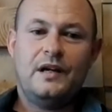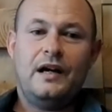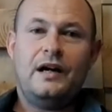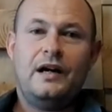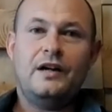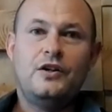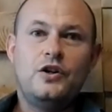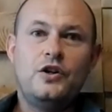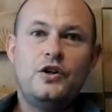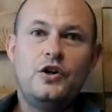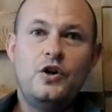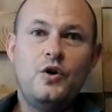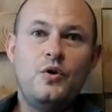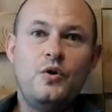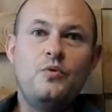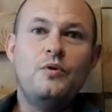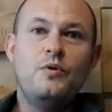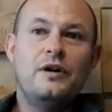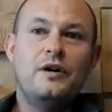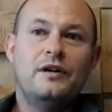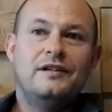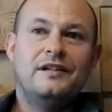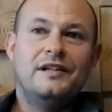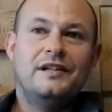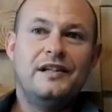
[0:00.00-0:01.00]
And
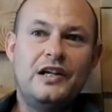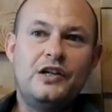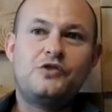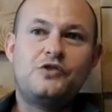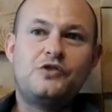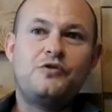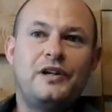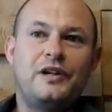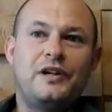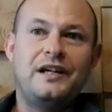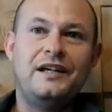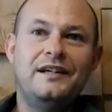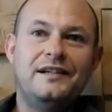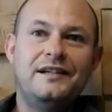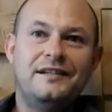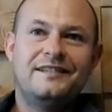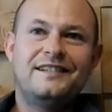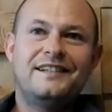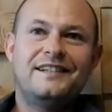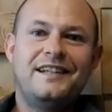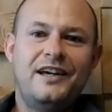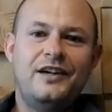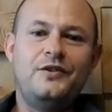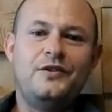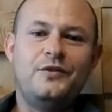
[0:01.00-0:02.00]
you literally
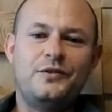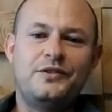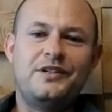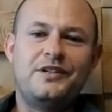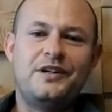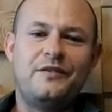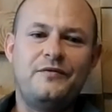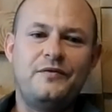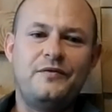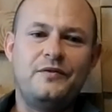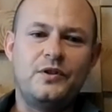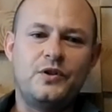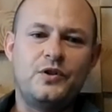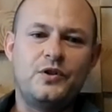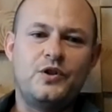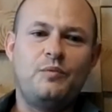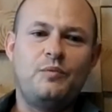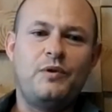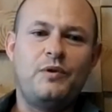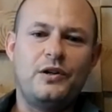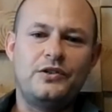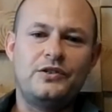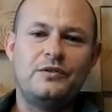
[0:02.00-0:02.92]
get yourself into trouble.